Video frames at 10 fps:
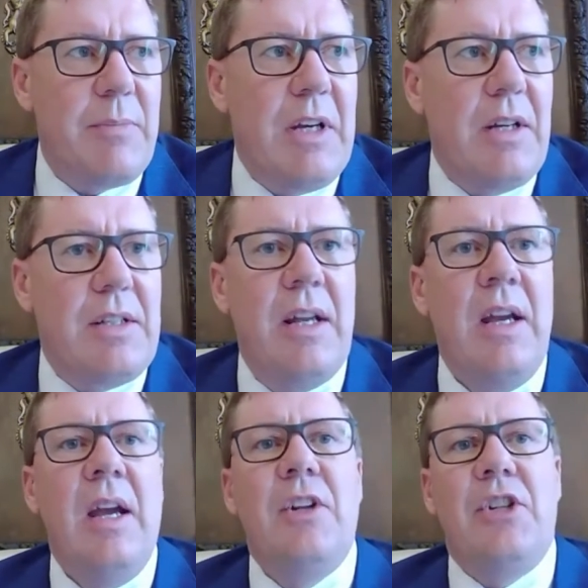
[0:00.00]
because it
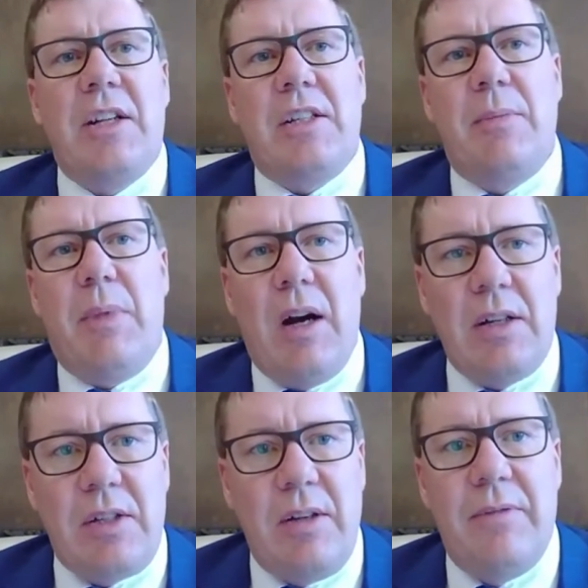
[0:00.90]
checks the
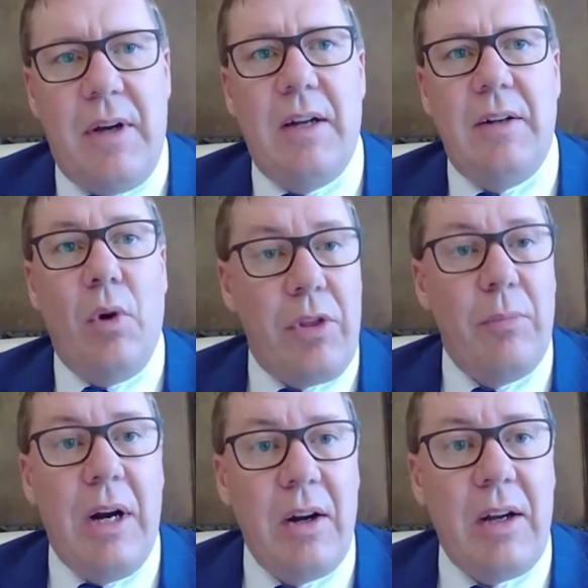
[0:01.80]
box of North
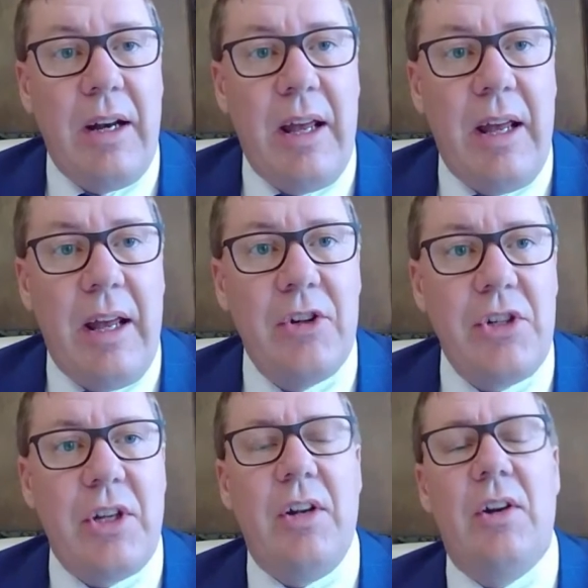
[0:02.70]
American energy
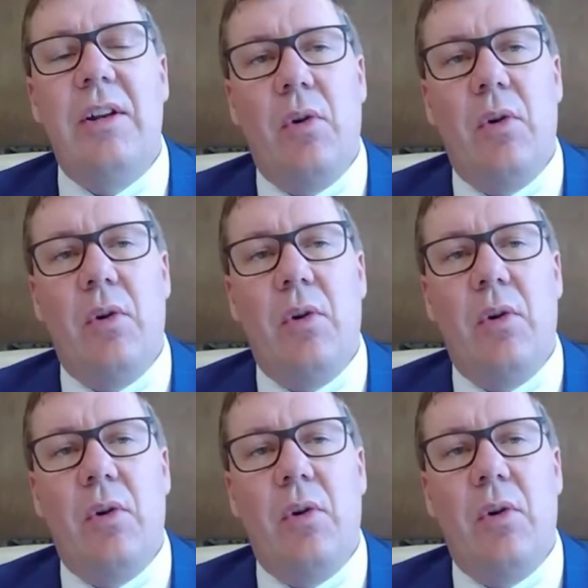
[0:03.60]
security,